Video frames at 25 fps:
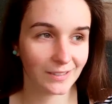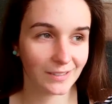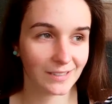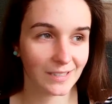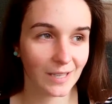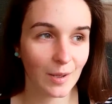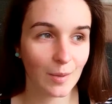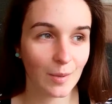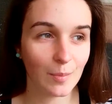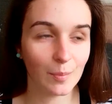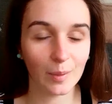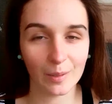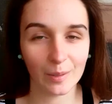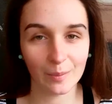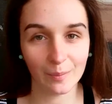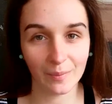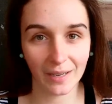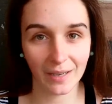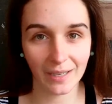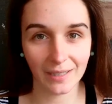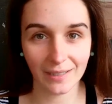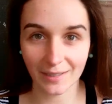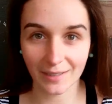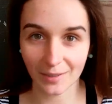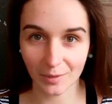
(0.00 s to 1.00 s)
but in my
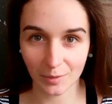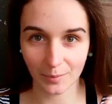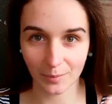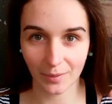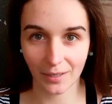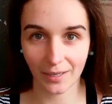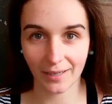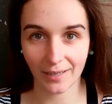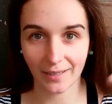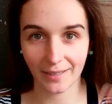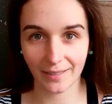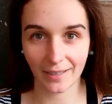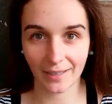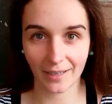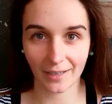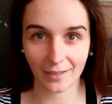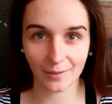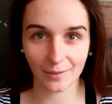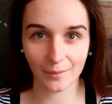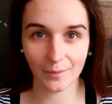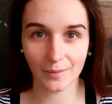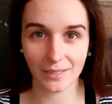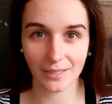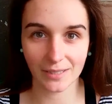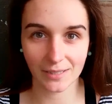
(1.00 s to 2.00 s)
little mind I
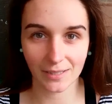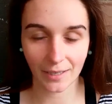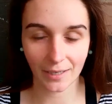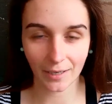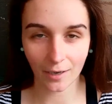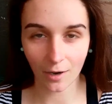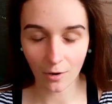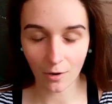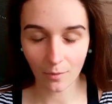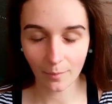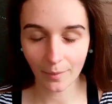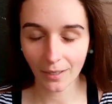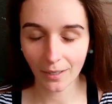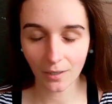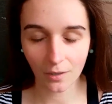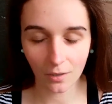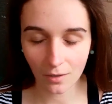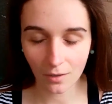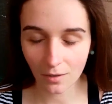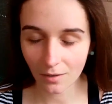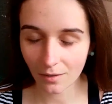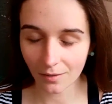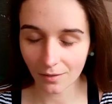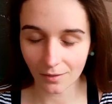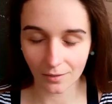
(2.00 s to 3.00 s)
was like, oh my
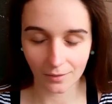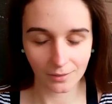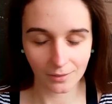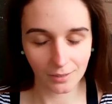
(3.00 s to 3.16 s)
god,